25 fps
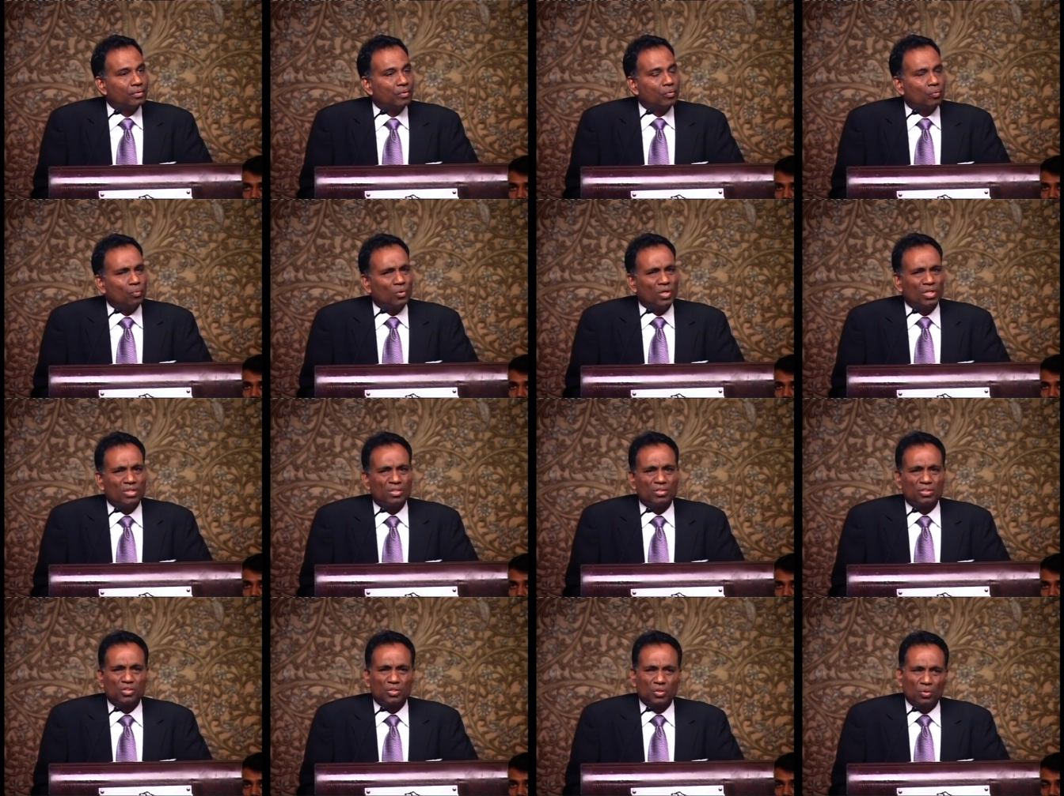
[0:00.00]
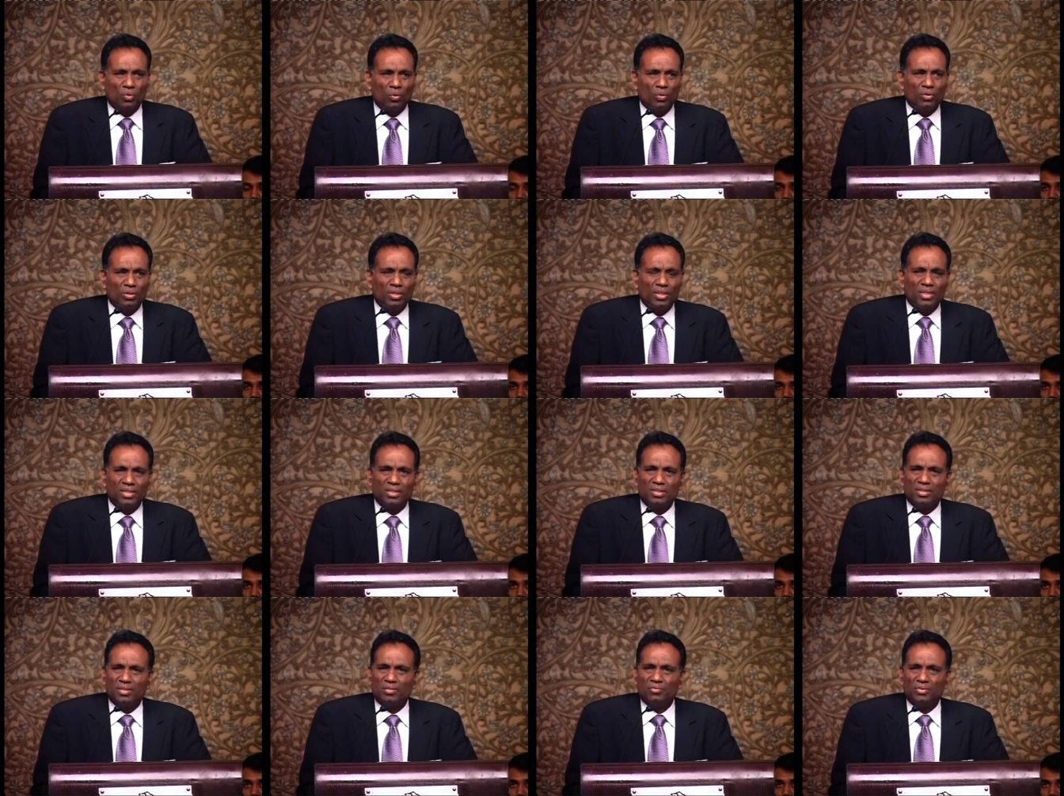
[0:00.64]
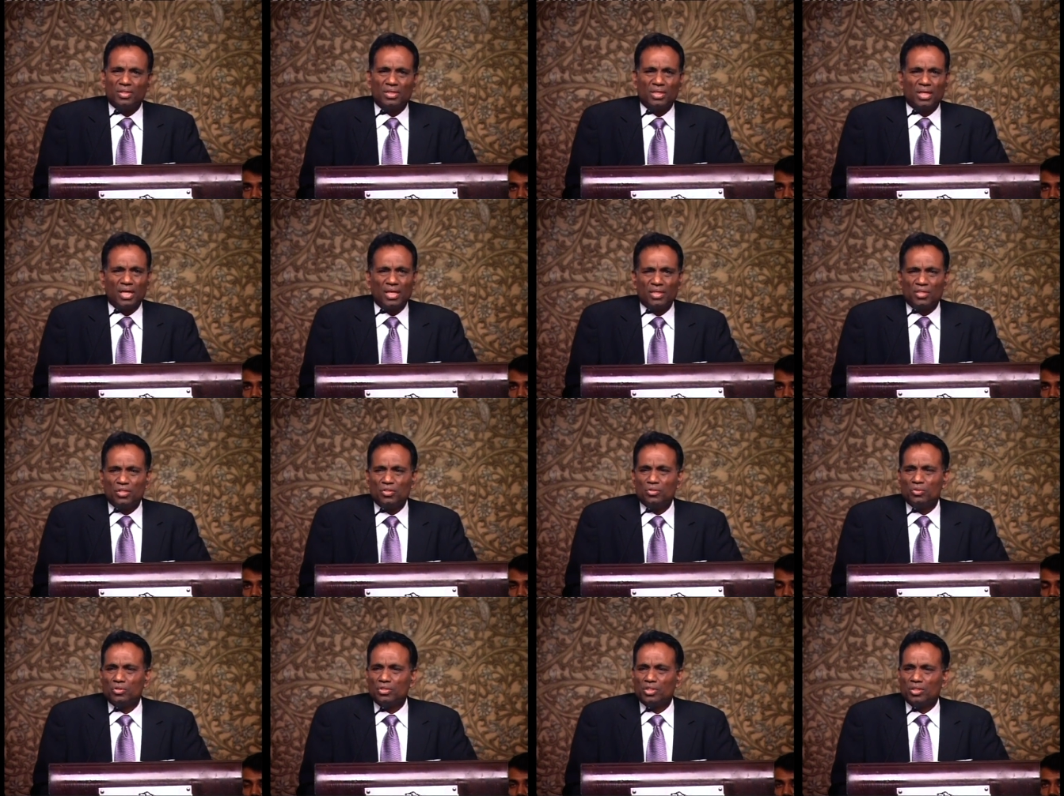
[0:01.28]
were scolding and they were
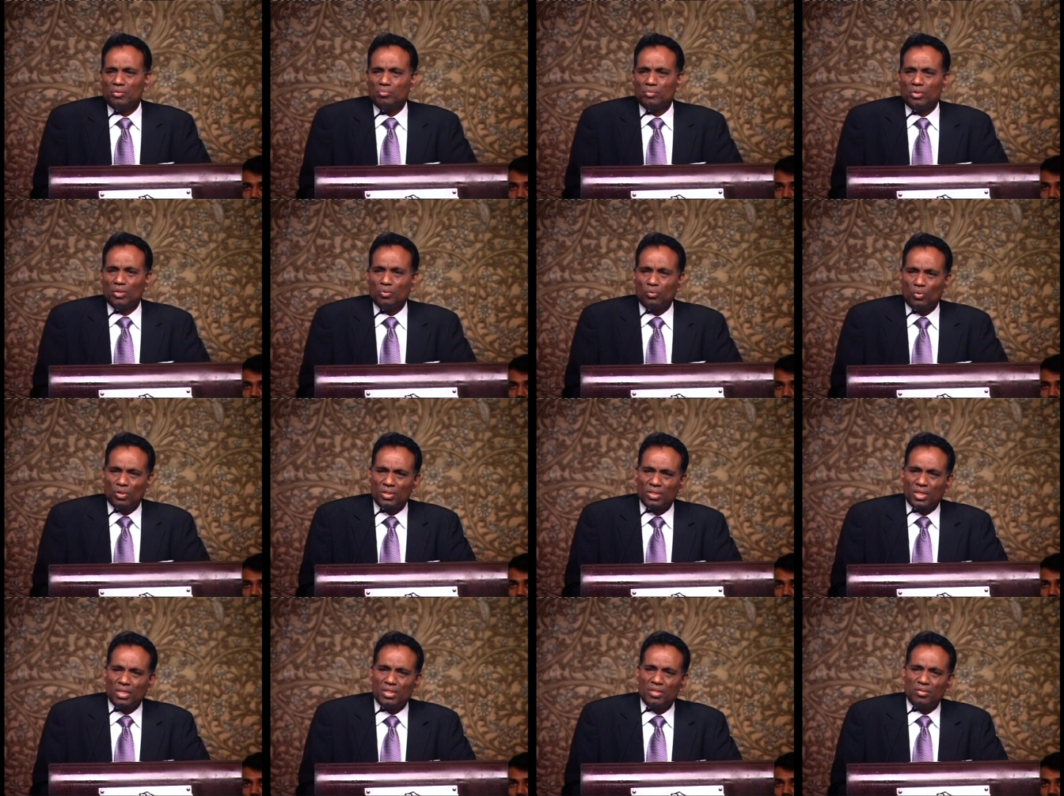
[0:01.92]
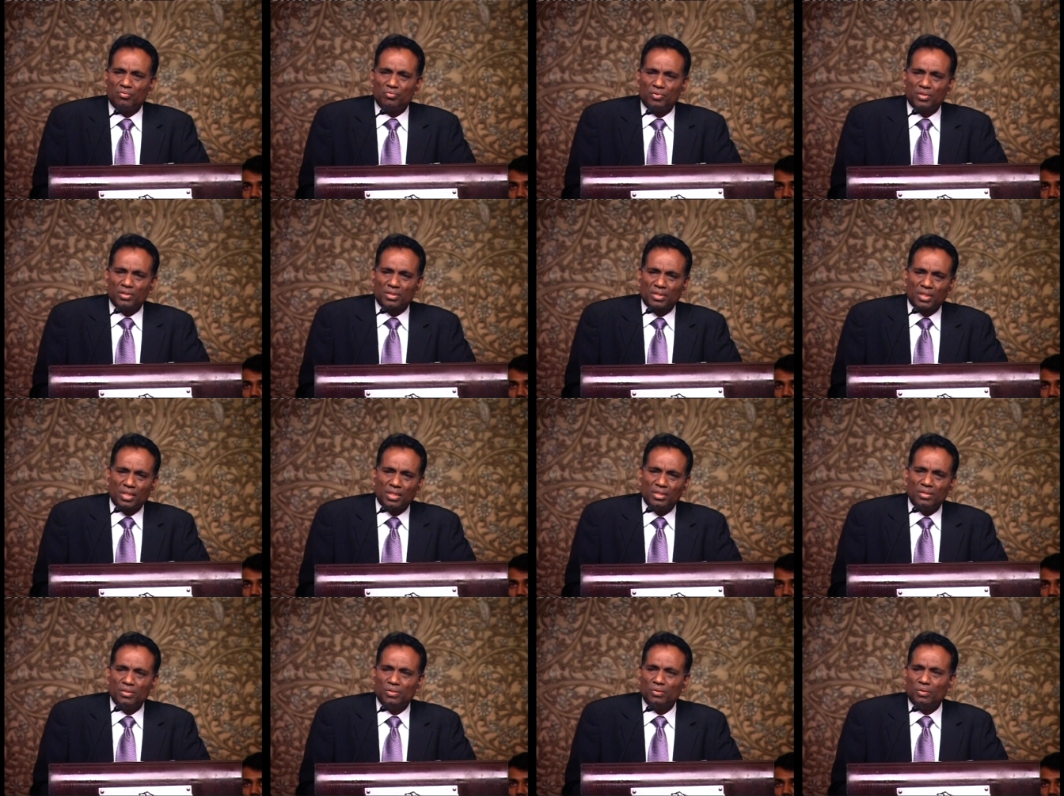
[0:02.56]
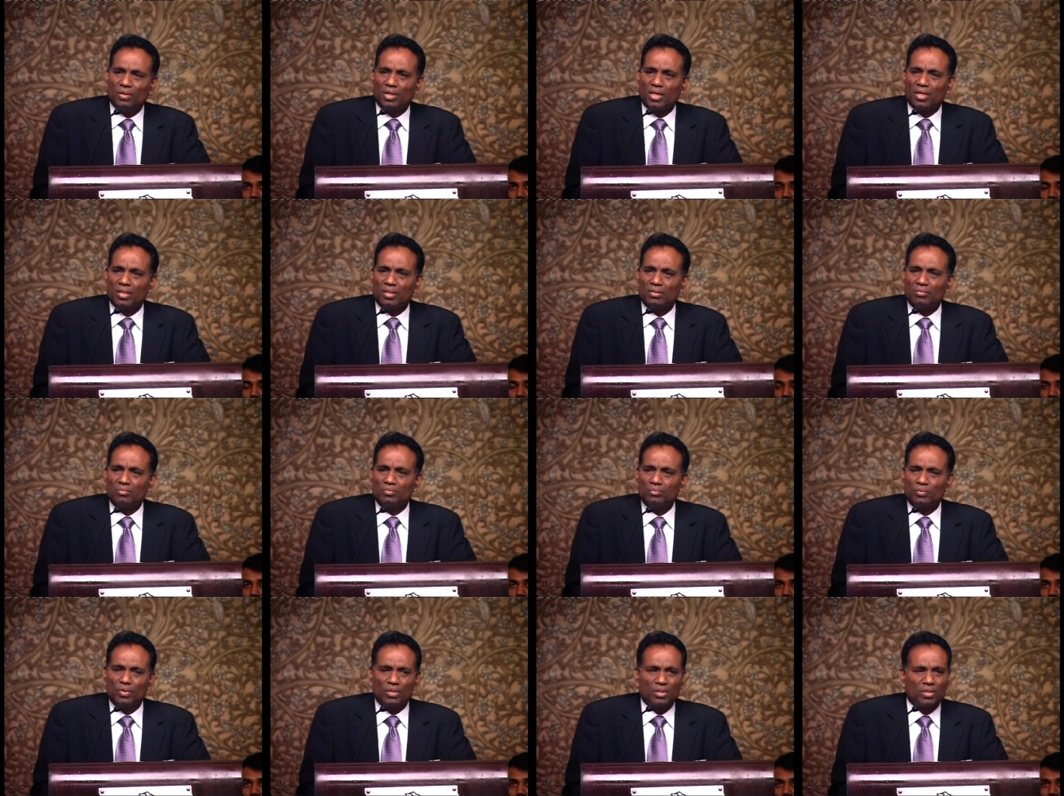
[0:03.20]
accusing me what kind of a son you are
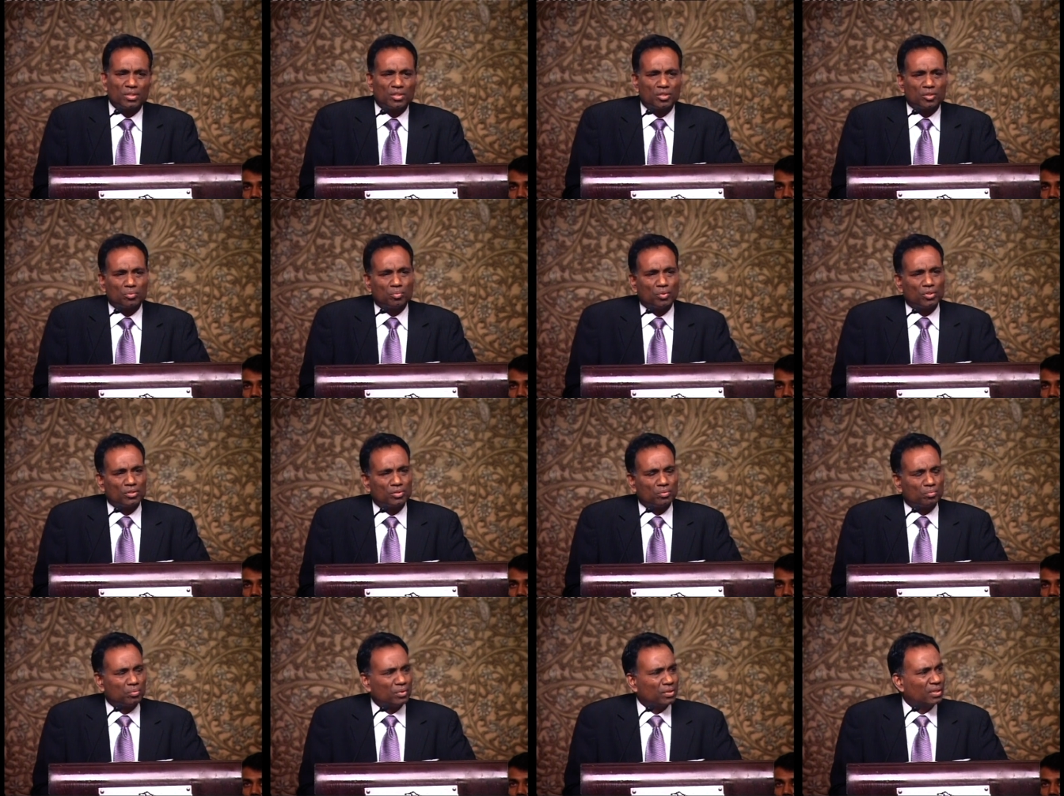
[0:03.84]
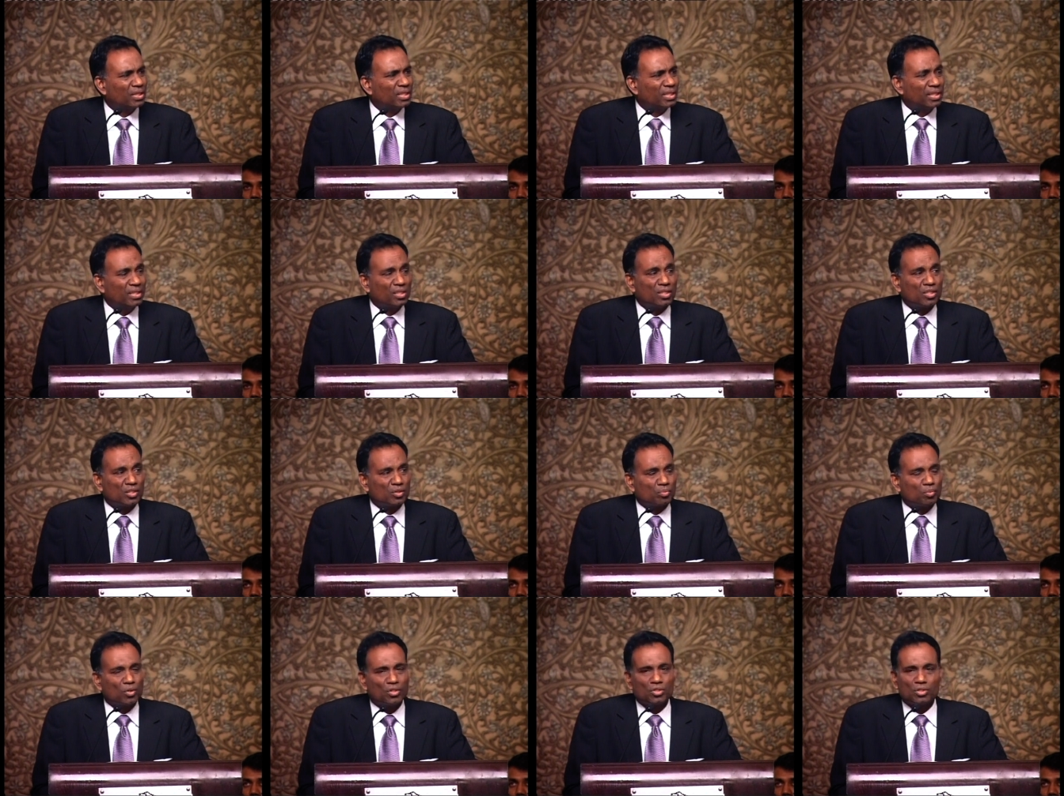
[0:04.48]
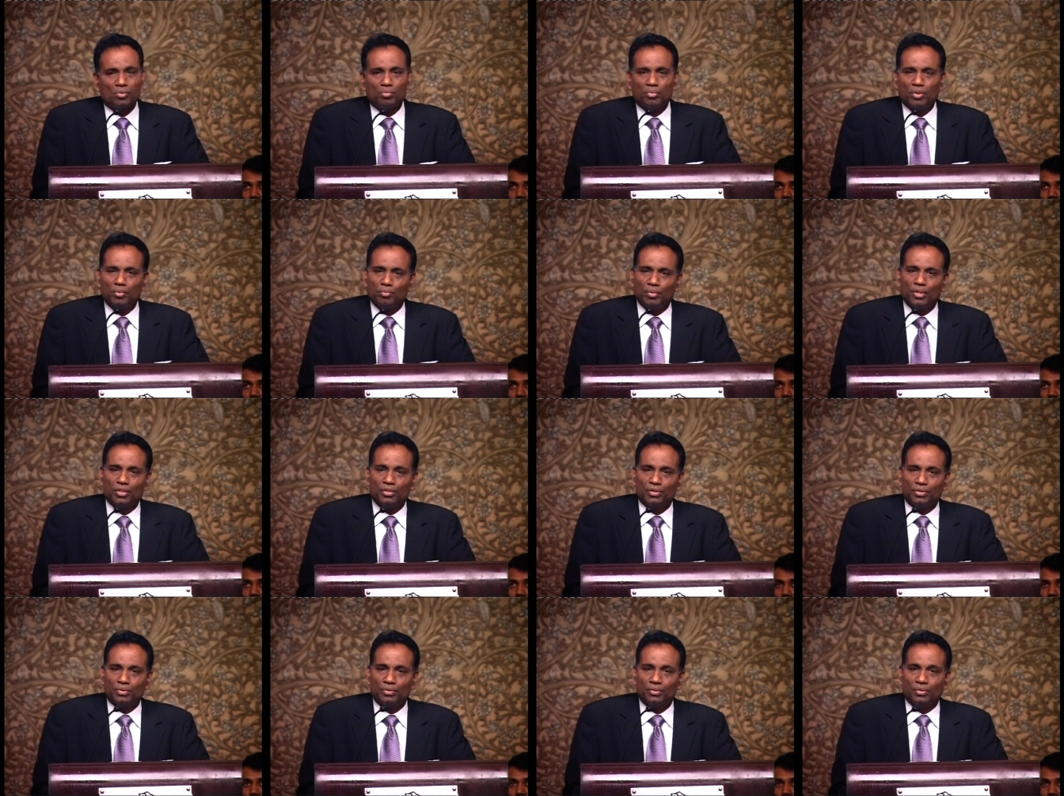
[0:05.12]
what a responsible irresponsible
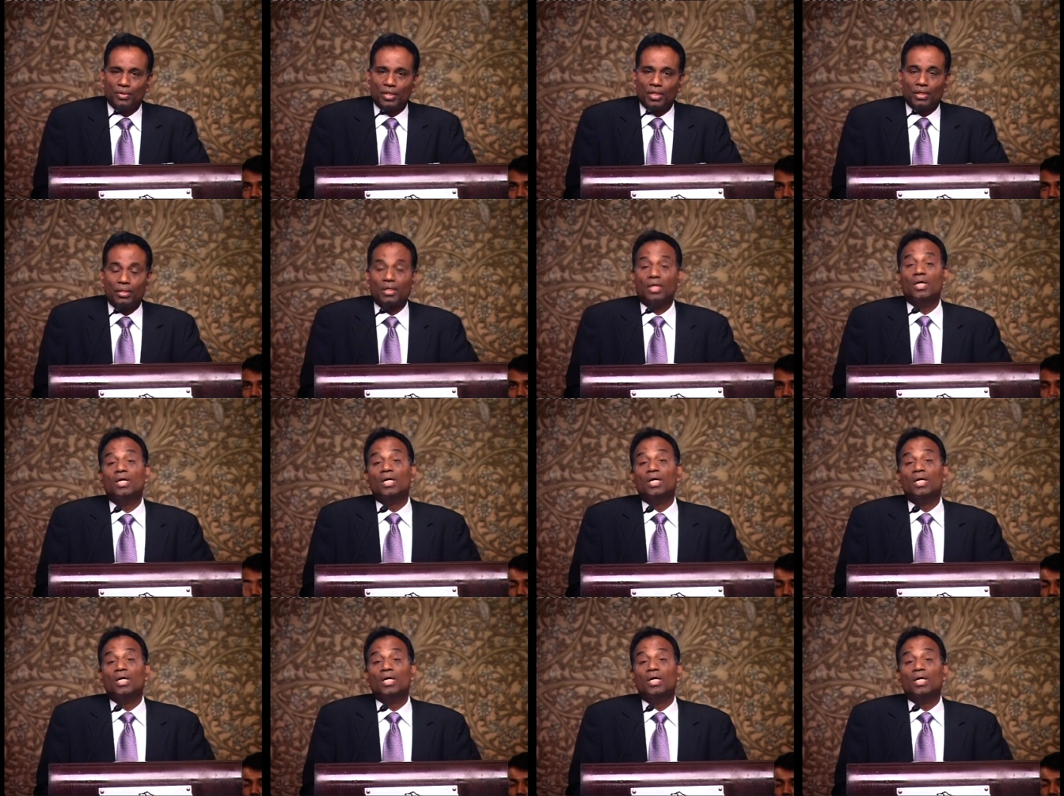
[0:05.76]
person you are